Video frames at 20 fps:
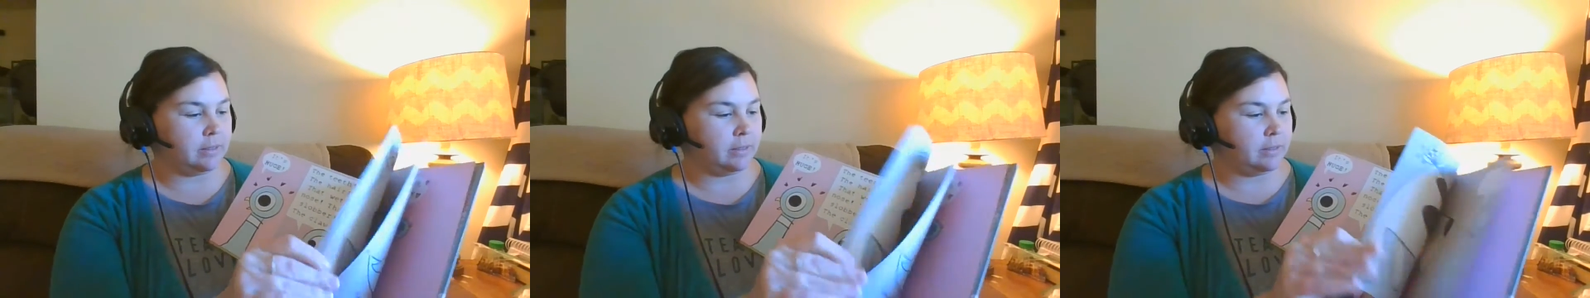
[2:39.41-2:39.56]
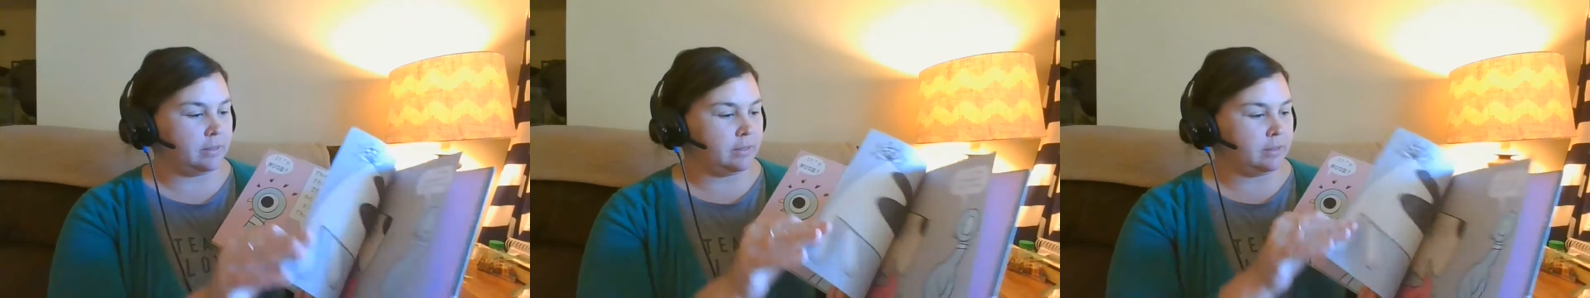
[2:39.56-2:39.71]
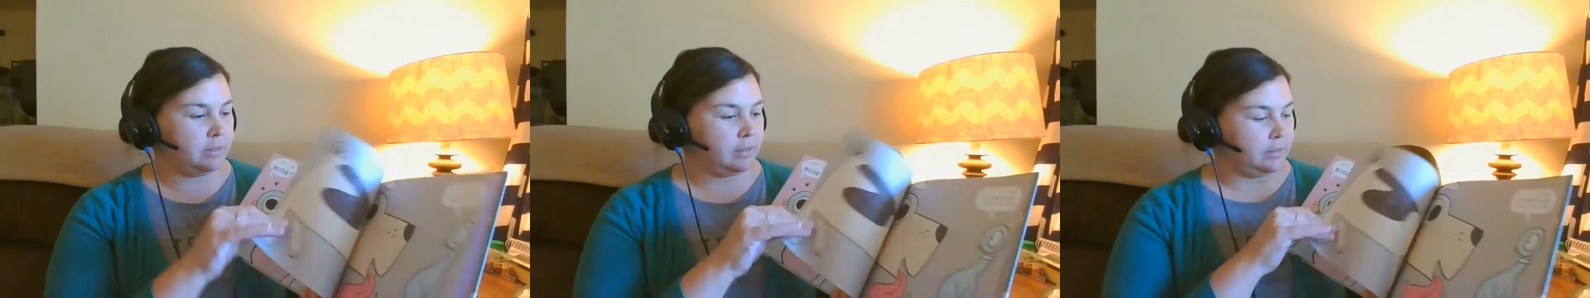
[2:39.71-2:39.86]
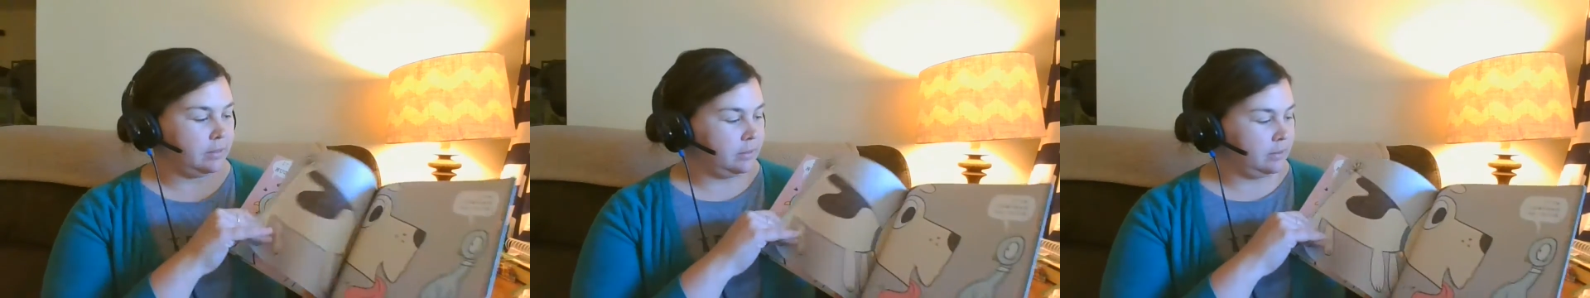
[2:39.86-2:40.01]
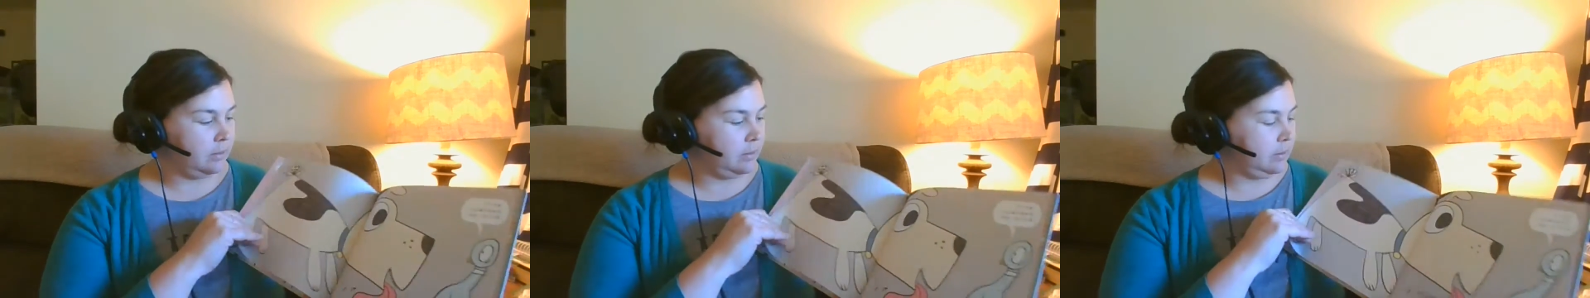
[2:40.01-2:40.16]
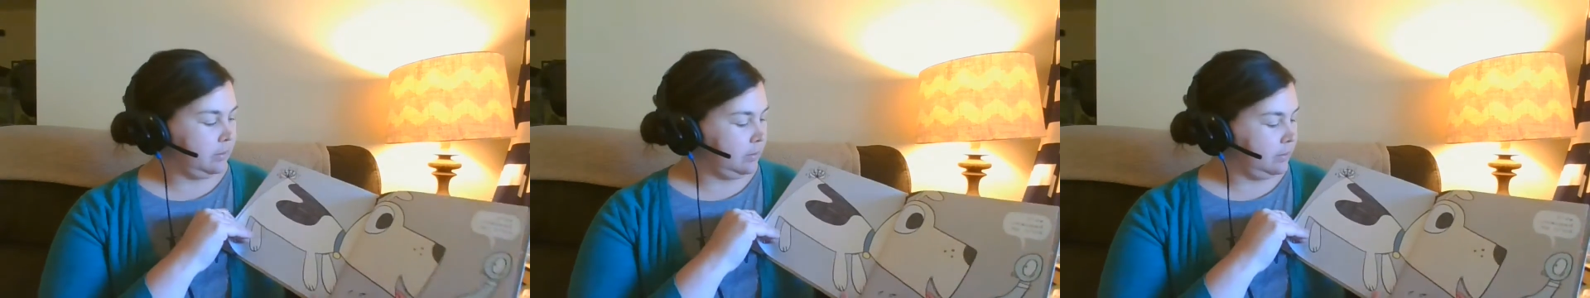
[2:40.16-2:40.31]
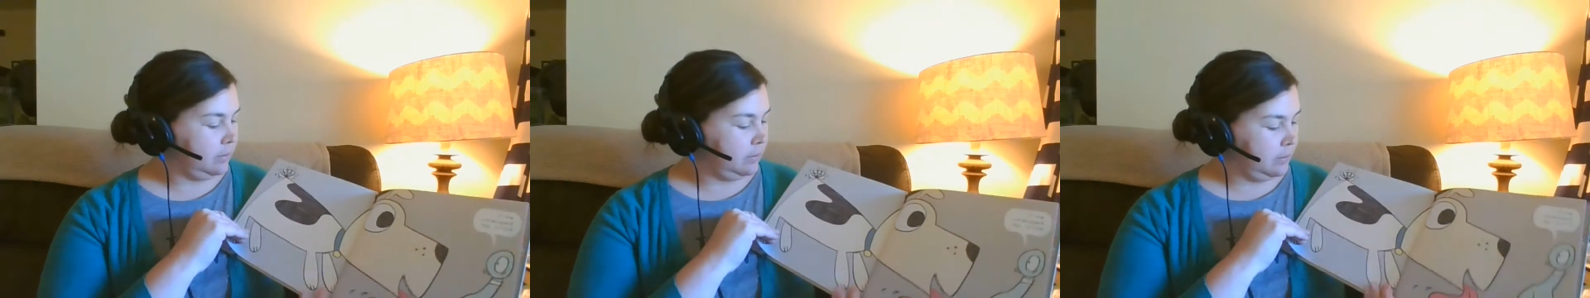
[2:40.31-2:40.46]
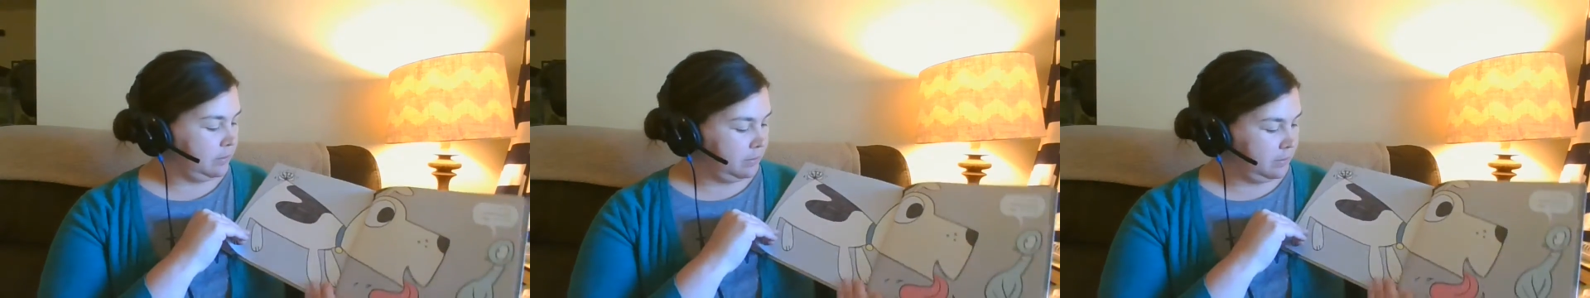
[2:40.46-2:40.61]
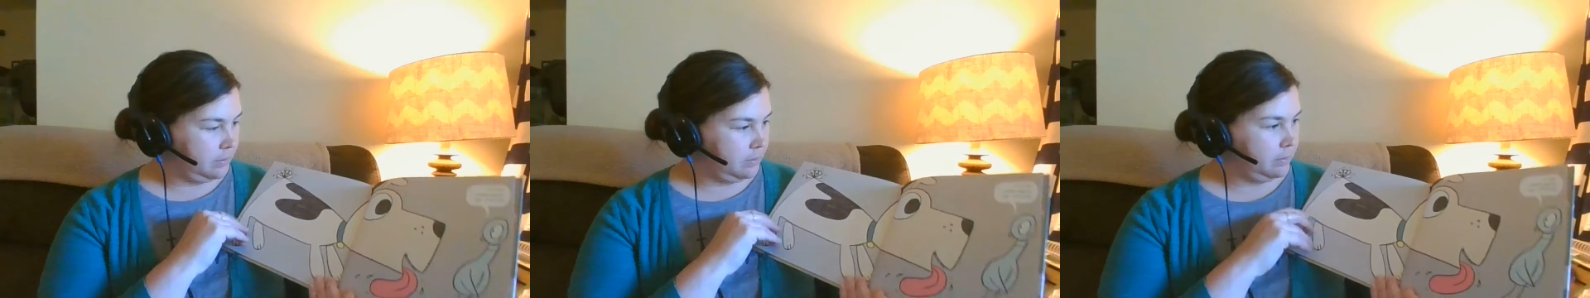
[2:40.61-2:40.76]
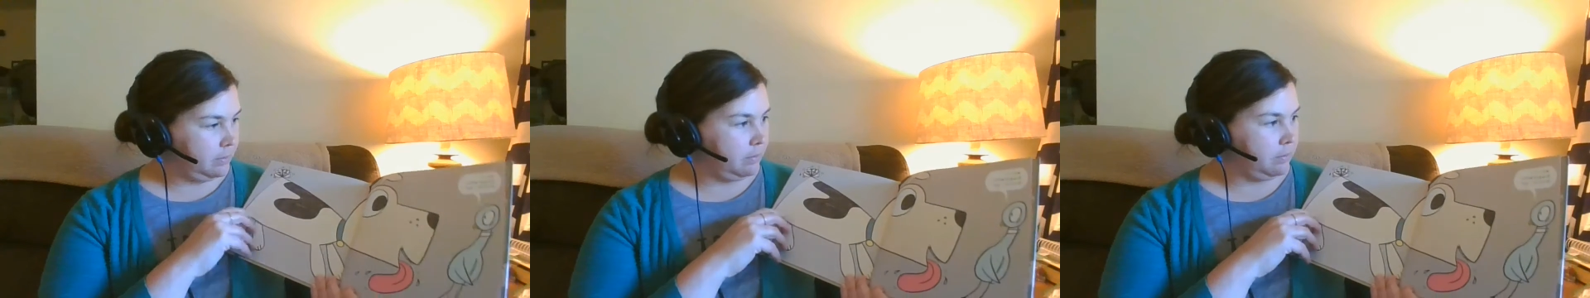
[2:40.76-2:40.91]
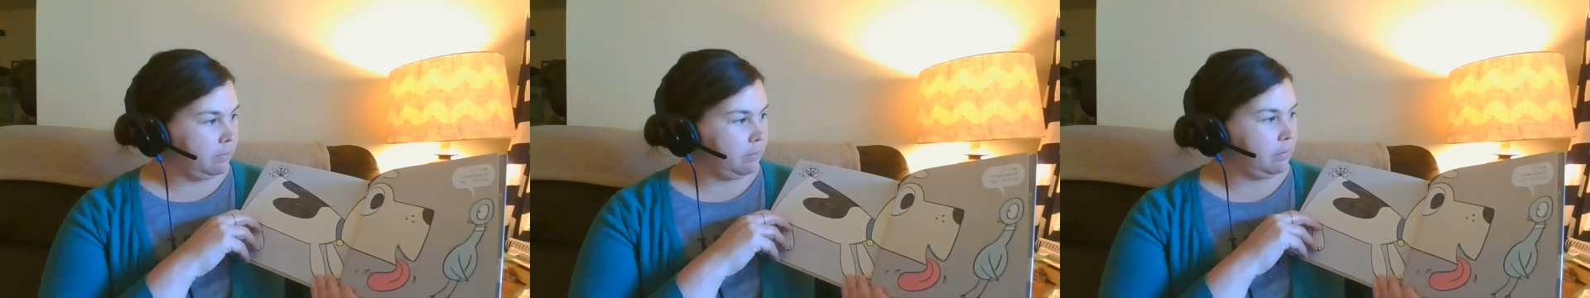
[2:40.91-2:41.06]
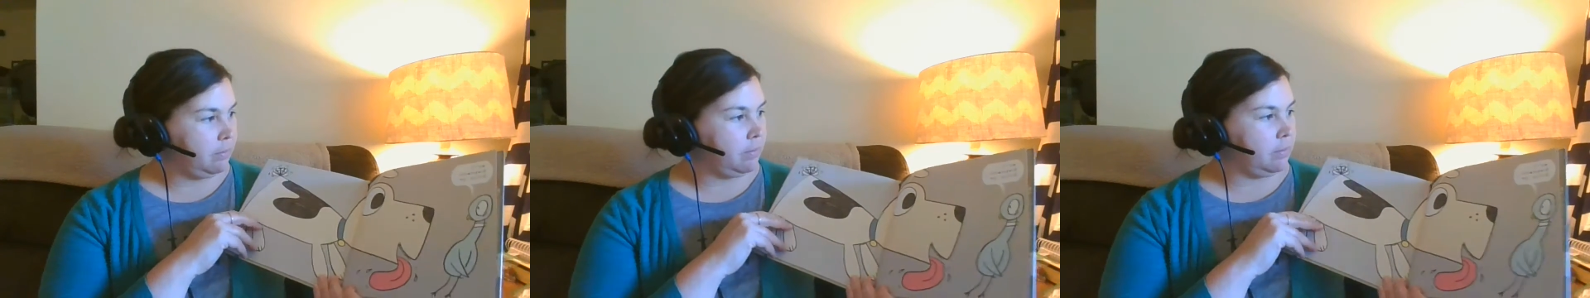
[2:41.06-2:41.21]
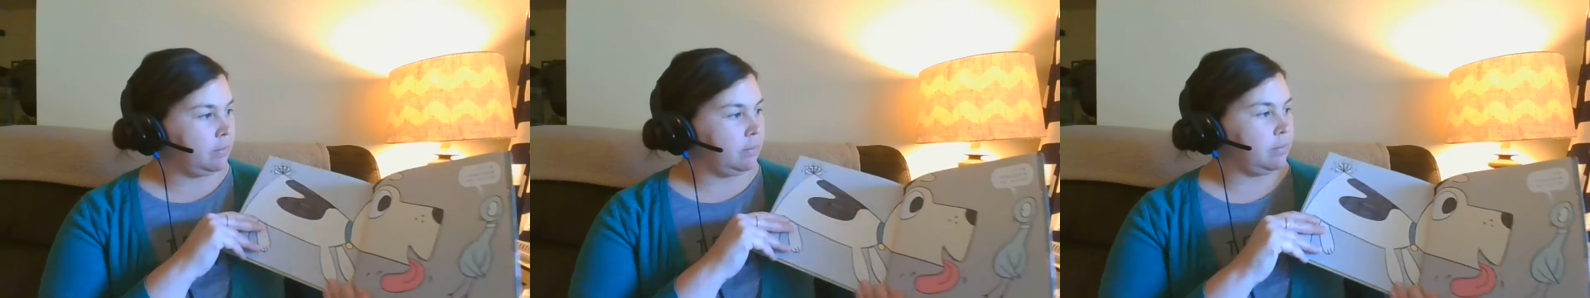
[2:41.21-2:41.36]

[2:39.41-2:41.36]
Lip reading: (no one is talking)